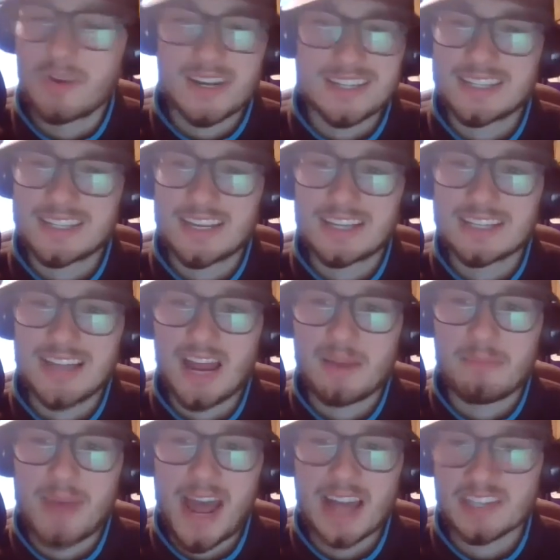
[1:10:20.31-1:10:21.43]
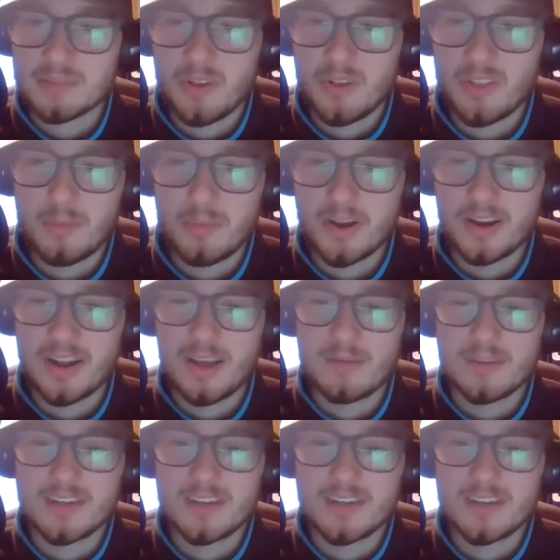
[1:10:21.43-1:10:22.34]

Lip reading: but it's not a basketball number.